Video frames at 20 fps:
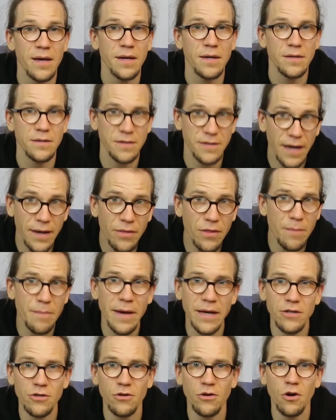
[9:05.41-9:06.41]
Set the
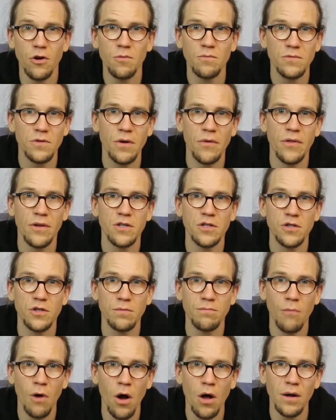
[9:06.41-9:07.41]
metronome to the
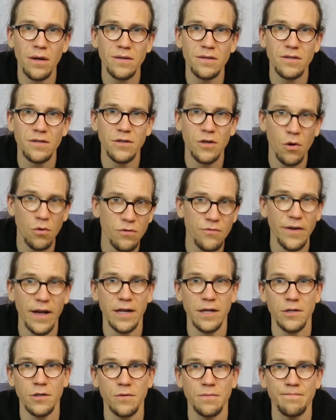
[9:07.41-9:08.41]
smallest note
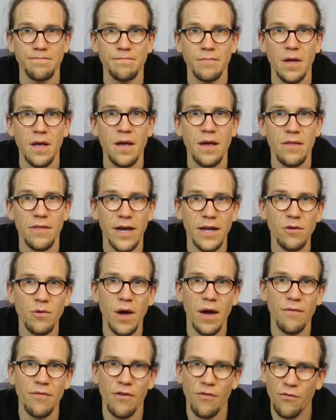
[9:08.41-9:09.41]
value. Then you
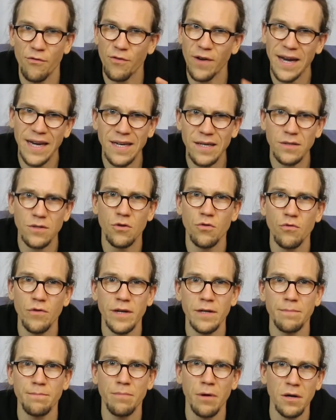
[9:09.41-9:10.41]
have the finest
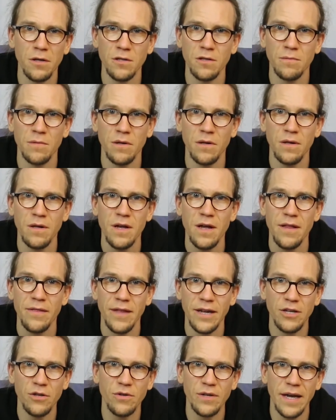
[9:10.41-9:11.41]
grid possible
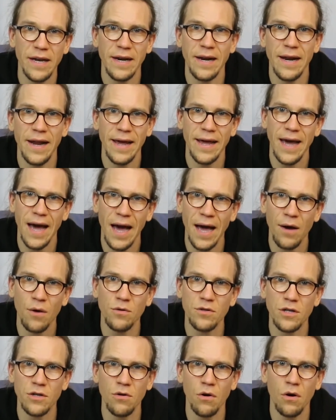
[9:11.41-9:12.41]
that you can lay
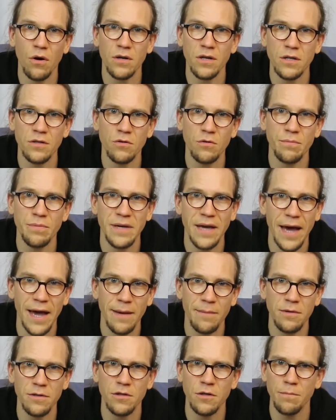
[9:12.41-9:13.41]
out in order to be
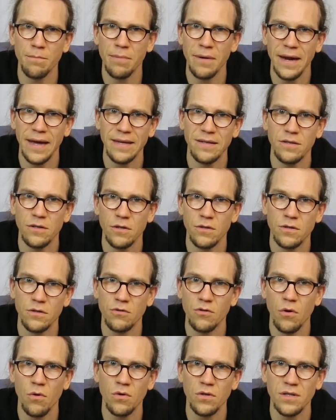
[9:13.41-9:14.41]
able to place your
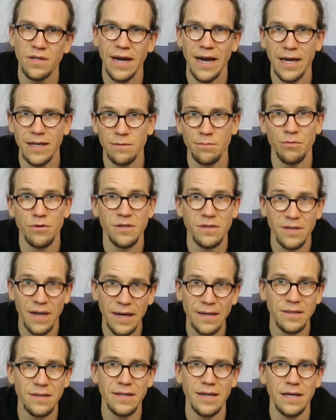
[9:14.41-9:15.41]
strokes as
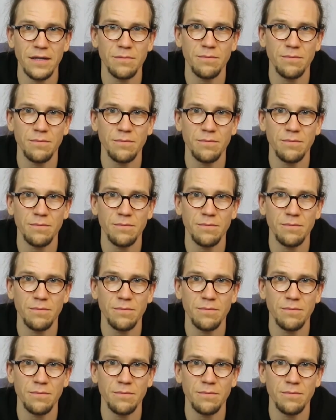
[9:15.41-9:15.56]
precisely as